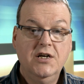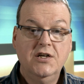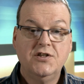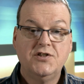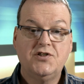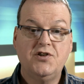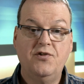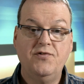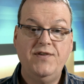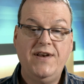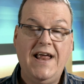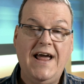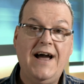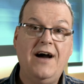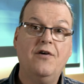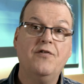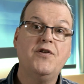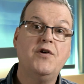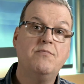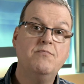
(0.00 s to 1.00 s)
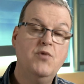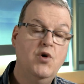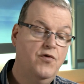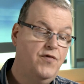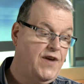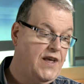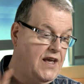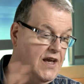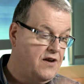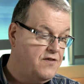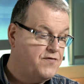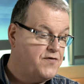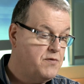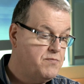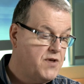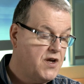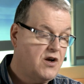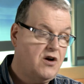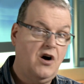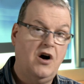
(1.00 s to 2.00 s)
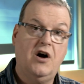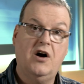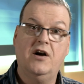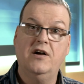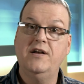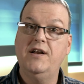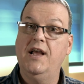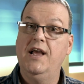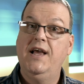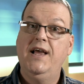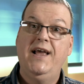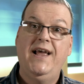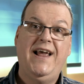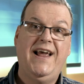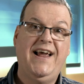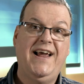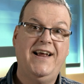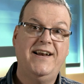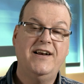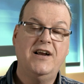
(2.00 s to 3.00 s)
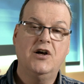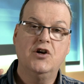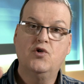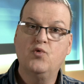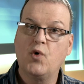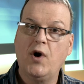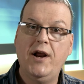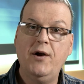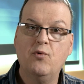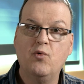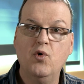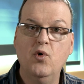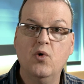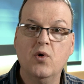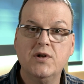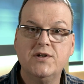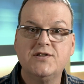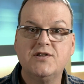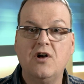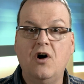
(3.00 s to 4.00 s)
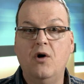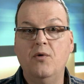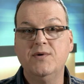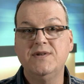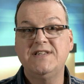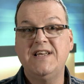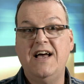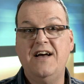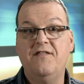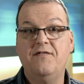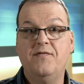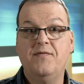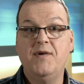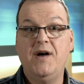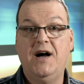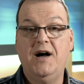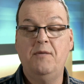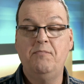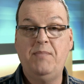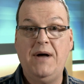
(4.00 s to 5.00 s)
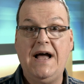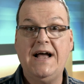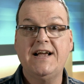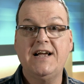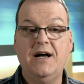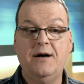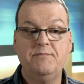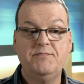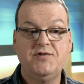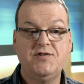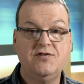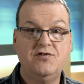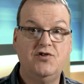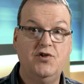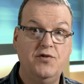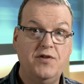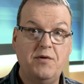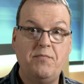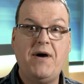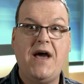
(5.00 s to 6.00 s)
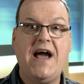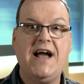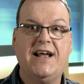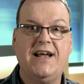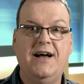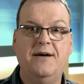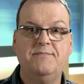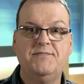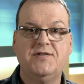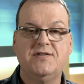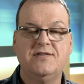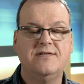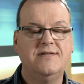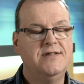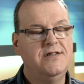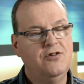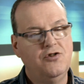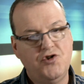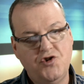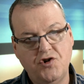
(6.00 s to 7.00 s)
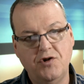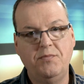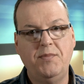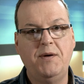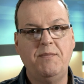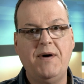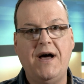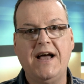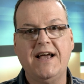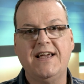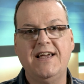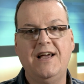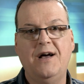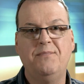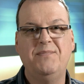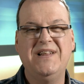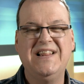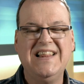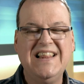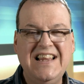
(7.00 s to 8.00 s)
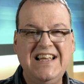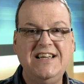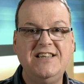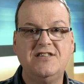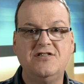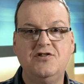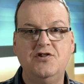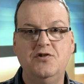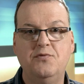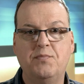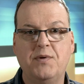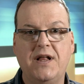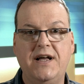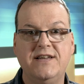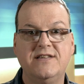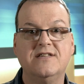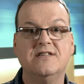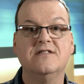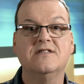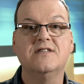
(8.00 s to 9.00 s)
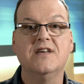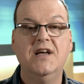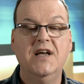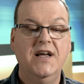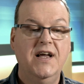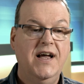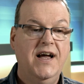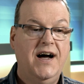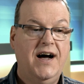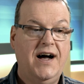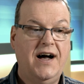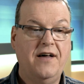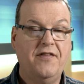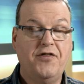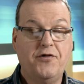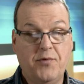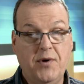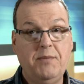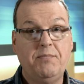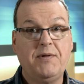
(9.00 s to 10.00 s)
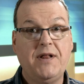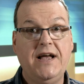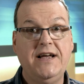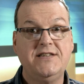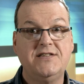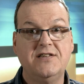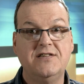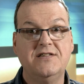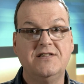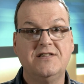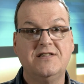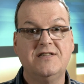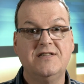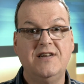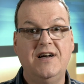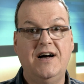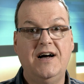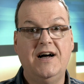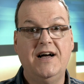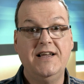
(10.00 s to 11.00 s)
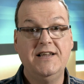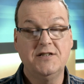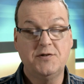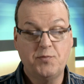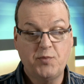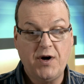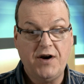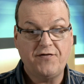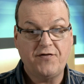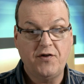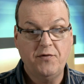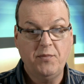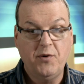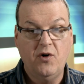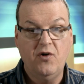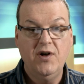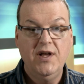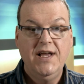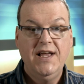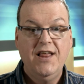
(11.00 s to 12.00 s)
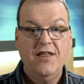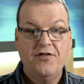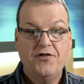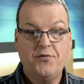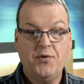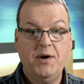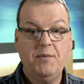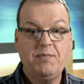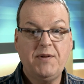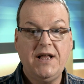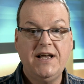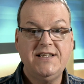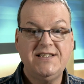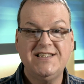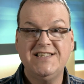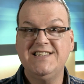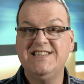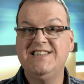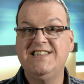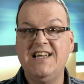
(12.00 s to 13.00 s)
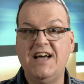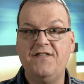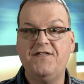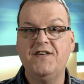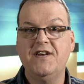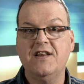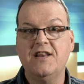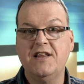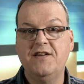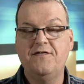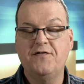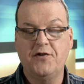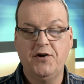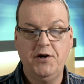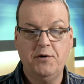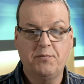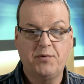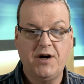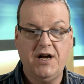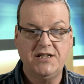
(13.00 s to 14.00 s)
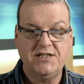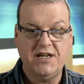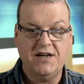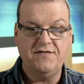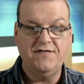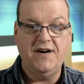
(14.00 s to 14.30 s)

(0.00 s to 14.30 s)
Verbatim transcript: so now they're moving in from the card And a great rule is to always have uh, backups to the backups. You should be backing up at least two places. Uh, three places uh, is preferable. Three places definitely for your project